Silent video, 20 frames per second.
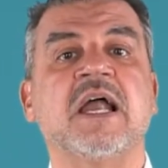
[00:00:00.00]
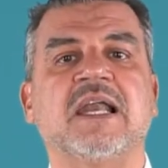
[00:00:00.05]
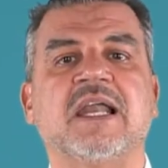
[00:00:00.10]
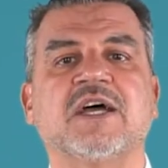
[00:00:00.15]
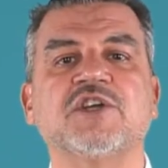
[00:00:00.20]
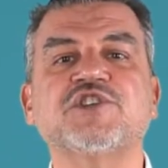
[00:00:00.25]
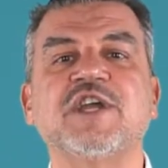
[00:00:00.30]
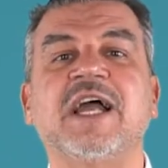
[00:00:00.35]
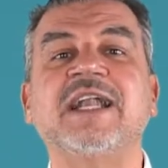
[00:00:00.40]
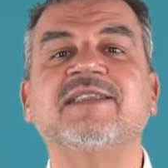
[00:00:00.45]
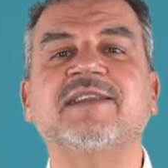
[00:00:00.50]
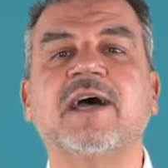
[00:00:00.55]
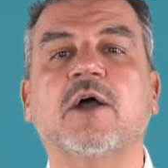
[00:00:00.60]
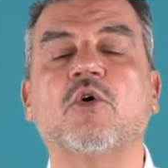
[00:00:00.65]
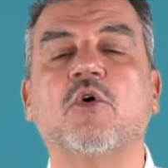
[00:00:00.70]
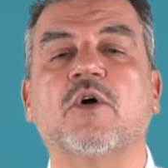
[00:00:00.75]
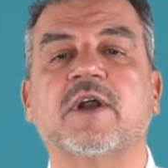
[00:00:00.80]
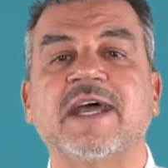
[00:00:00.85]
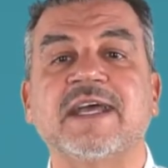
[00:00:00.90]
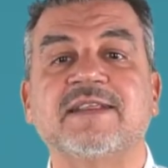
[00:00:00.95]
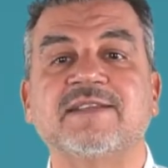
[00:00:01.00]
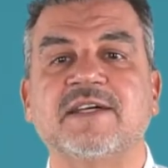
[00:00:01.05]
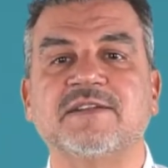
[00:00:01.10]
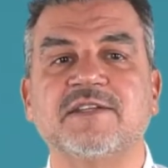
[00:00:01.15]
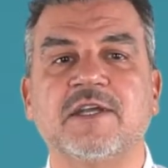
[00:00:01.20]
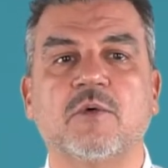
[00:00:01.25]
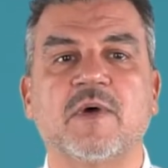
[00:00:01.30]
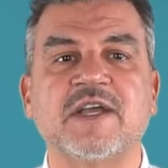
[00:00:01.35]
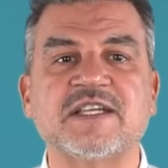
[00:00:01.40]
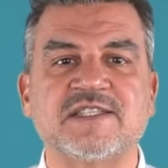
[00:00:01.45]
The correct choice of
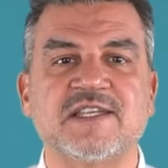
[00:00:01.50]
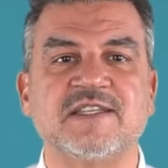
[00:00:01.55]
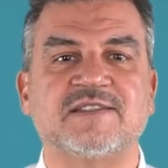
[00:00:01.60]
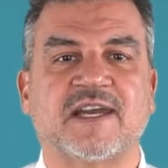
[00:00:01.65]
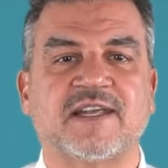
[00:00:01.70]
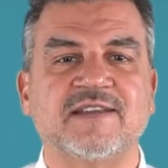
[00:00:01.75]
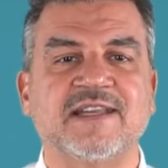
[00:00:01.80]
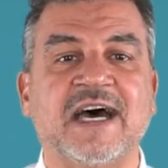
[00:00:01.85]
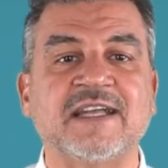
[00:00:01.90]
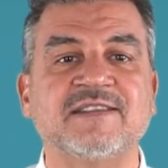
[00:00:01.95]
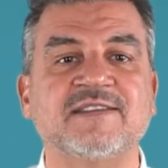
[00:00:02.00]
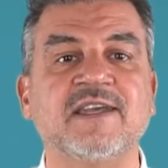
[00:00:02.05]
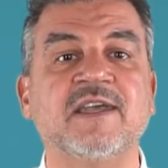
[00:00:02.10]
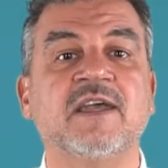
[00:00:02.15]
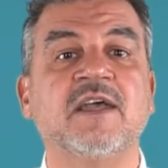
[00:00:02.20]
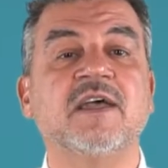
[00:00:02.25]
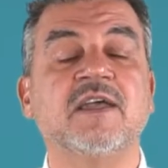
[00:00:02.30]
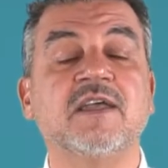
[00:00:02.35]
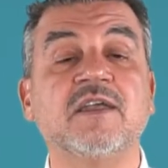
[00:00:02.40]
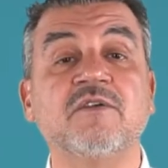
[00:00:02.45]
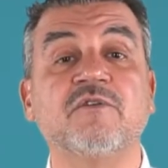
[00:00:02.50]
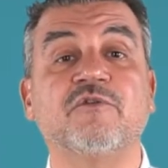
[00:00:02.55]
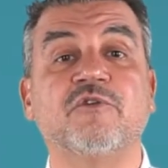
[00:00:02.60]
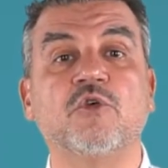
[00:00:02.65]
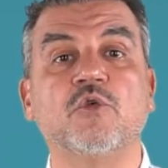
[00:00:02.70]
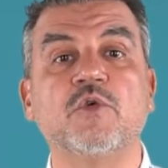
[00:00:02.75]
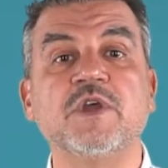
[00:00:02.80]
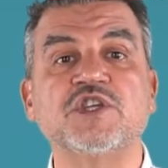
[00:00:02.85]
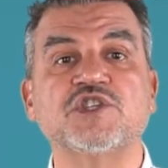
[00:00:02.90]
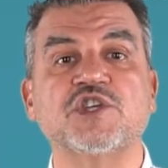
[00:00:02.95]
these three parameters
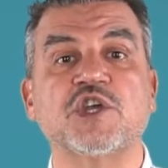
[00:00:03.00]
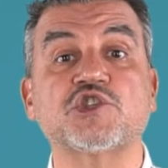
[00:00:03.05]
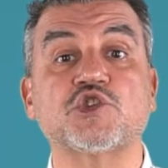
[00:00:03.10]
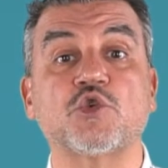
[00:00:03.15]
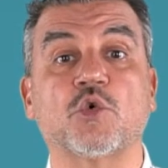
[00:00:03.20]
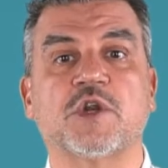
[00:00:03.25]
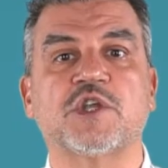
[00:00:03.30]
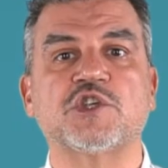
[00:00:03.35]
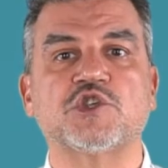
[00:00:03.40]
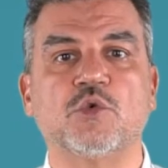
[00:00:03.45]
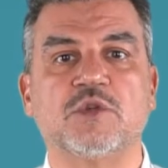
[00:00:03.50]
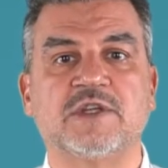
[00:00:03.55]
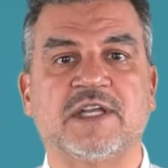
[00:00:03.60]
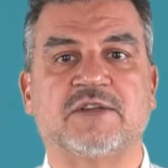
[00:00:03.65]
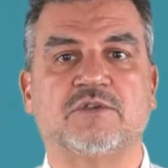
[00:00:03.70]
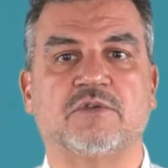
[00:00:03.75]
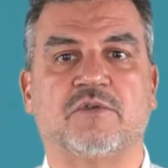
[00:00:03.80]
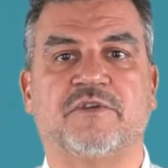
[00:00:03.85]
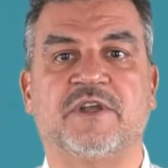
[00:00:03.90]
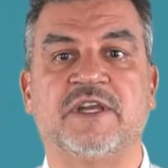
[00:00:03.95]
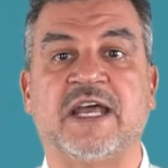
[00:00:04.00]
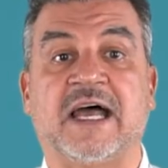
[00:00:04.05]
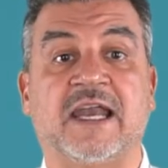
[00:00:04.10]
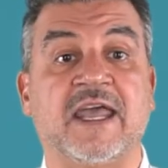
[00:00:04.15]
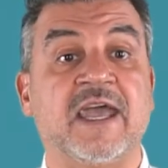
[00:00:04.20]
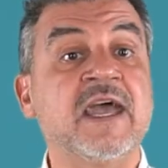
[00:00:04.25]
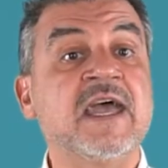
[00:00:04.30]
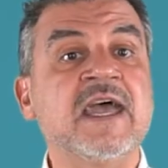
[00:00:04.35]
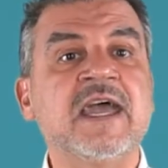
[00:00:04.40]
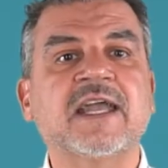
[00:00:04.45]
influences the final result,
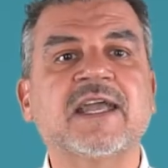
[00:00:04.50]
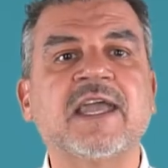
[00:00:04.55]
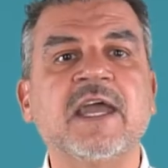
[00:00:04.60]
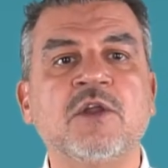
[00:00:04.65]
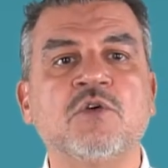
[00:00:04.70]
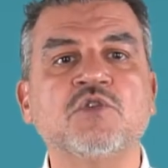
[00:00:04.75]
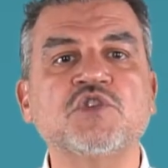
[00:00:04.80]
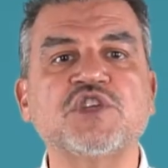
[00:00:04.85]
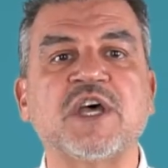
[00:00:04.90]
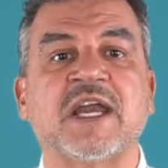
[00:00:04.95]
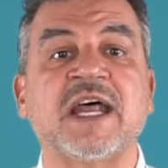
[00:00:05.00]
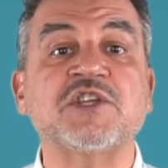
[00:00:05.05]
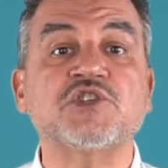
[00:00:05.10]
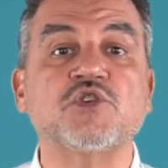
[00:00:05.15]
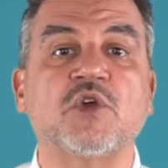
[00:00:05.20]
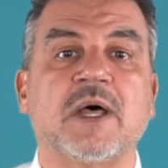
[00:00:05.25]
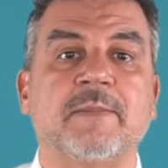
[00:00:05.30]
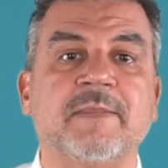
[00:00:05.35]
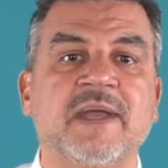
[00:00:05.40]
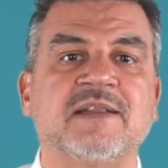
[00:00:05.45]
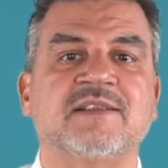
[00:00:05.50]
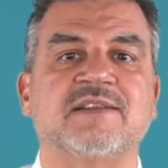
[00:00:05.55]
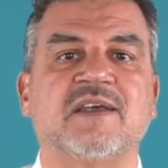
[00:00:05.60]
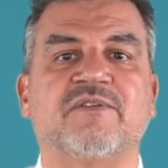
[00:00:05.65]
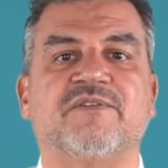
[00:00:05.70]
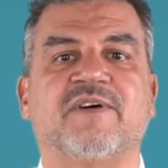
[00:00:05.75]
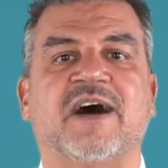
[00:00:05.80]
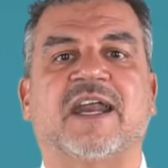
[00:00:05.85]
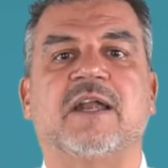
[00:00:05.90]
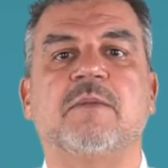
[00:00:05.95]
which is not just to make
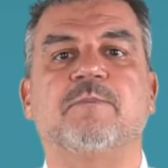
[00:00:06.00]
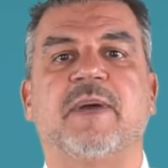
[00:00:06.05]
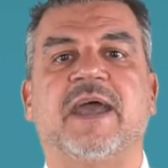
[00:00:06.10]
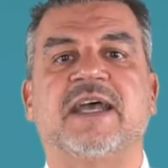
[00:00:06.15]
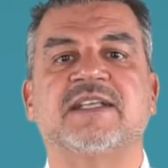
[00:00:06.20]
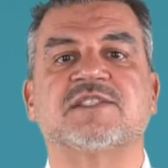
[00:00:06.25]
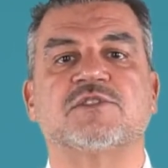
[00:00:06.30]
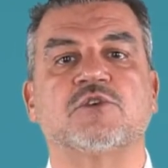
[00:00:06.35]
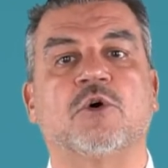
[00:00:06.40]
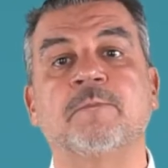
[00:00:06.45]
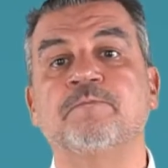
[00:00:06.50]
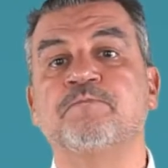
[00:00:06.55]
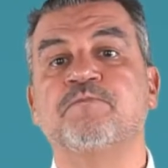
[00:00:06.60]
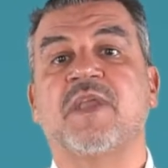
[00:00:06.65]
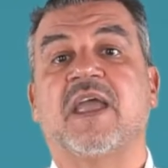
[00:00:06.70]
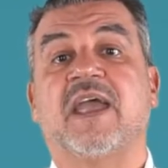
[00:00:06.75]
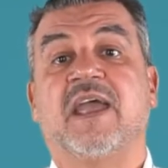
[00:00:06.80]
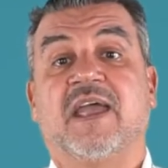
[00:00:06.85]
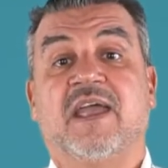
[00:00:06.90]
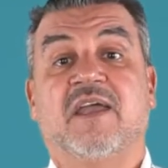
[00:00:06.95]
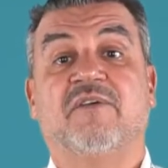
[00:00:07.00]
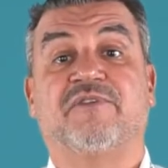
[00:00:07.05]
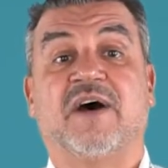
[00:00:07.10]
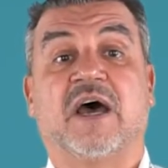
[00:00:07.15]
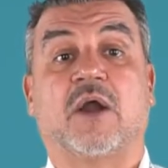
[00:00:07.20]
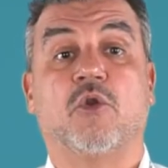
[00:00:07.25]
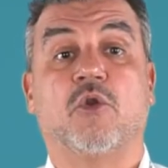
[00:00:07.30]
the workpiece and do it well,